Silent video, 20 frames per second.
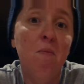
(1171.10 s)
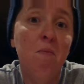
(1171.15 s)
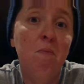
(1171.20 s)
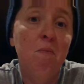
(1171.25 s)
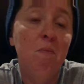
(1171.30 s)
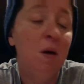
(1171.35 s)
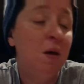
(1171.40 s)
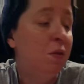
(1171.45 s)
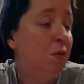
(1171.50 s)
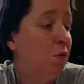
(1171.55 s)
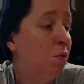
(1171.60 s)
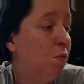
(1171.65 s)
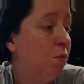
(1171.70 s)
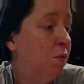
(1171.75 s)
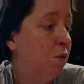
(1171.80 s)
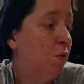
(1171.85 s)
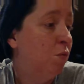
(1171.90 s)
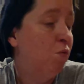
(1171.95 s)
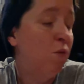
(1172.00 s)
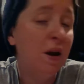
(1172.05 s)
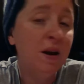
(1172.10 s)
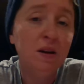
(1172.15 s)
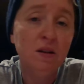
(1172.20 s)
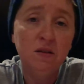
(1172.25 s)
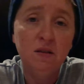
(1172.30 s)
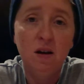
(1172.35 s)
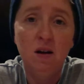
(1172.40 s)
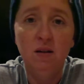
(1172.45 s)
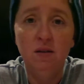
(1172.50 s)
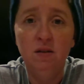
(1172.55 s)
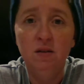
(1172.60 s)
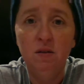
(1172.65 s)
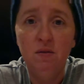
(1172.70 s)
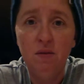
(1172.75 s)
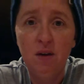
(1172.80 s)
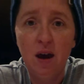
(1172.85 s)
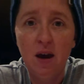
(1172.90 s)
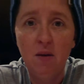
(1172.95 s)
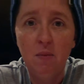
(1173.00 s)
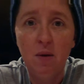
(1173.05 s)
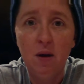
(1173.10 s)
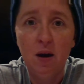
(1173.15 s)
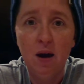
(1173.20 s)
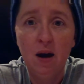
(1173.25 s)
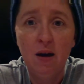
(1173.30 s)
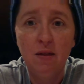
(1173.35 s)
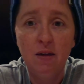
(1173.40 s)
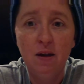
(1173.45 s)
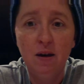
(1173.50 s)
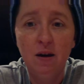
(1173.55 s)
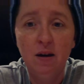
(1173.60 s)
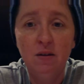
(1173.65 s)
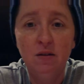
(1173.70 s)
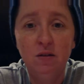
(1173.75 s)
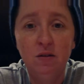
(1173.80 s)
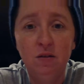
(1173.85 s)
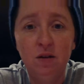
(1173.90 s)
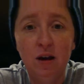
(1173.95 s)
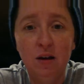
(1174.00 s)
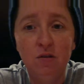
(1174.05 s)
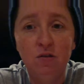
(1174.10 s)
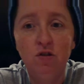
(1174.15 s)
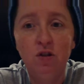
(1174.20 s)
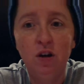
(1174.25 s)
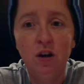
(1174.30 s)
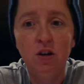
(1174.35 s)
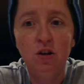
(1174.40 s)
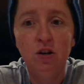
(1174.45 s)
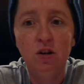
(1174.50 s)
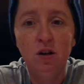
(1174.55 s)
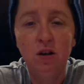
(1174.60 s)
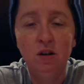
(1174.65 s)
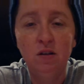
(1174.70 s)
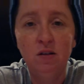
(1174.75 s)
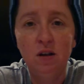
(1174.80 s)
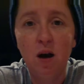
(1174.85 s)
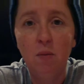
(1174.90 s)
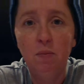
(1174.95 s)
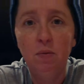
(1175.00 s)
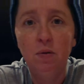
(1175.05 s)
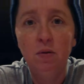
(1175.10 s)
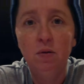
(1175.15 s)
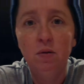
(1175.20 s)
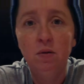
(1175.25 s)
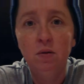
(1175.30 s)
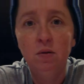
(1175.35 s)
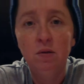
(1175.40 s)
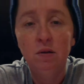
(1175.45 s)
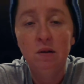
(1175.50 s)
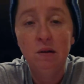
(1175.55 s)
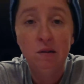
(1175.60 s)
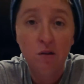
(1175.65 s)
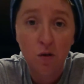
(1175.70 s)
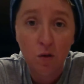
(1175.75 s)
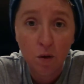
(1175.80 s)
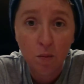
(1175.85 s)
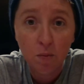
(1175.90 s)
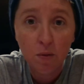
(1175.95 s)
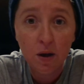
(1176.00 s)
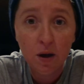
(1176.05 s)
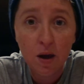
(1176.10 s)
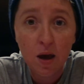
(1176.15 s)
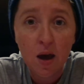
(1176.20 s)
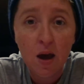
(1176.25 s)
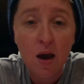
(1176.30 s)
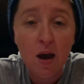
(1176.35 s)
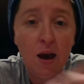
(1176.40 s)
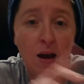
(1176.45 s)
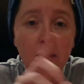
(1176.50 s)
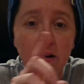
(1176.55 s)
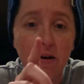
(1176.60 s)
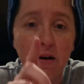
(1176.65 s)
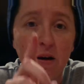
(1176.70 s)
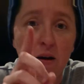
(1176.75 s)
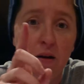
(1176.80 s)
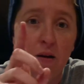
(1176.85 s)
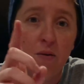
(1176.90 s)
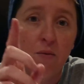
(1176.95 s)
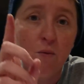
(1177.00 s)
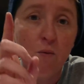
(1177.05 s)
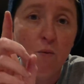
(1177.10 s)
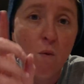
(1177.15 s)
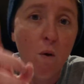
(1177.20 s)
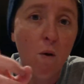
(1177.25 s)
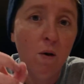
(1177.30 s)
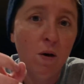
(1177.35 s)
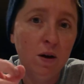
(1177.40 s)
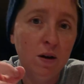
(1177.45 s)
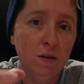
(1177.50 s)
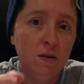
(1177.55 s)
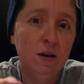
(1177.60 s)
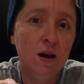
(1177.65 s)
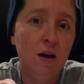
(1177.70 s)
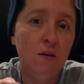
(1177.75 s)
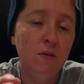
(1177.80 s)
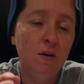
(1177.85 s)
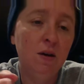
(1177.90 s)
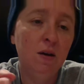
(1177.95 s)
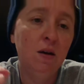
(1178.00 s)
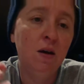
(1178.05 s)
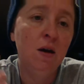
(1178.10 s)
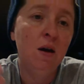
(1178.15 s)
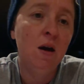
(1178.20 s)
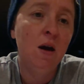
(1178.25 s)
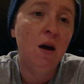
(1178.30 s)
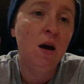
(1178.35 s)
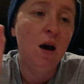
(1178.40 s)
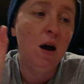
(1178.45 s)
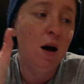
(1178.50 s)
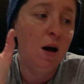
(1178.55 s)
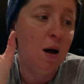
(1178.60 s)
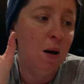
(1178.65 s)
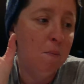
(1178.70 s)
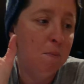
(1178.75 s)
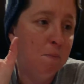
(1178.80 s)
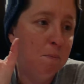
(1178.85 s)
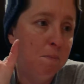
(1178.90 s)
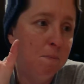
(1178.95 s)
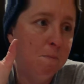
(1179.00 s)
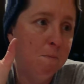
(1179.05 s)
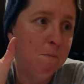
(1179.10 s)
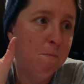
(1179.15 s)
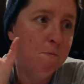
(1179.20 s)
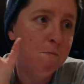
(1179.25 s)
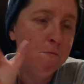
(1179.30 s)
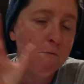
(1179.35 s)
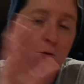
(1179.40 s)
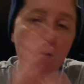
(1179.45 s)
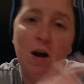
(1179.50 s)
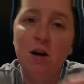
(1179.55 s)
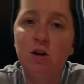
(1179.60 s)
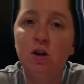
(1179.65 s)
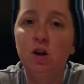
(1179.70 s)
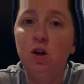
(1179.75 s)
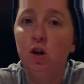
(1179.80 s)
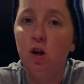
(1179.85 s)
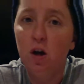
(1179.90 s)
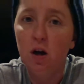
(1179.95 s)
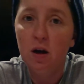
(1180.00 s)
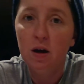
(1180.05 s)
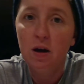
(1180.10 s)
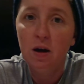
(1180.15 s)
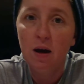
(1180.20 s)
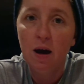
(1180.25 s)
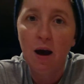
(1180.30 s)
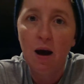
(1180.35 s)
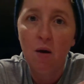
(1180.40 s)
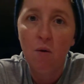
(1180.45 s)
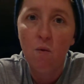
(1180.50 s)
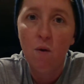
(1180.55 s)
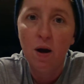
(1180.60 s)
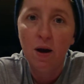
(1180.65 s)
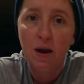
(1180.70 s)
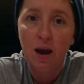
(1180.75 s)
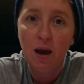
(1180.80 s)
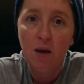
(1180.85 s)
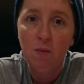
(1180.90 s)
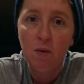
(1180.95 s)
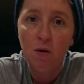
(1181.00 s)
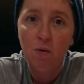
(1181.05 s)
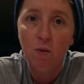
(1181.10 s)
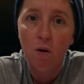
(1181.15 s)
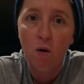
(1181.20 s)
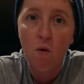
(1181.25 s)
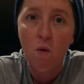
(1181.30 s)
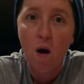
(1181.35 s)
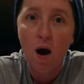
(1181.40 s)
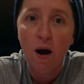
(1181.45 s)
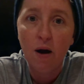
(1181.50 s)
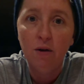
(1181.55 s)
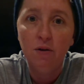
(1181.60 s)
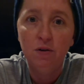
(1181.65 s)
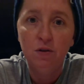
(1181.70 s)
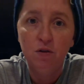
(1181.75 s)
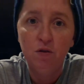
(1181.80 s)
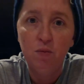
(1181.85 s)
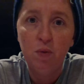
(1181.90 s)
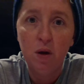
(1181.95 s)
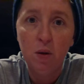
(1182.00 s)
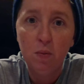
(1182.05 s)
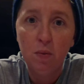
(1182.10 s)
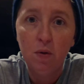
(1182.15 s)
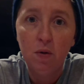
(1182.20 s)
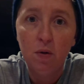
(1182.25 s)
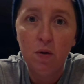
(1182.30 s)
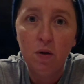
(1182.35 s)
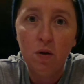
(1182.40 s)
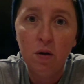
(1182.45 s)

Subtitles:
But the renaissance of gaming, I think, has changed things up considerably, and warrants having a fresh look at what gaming requires of people.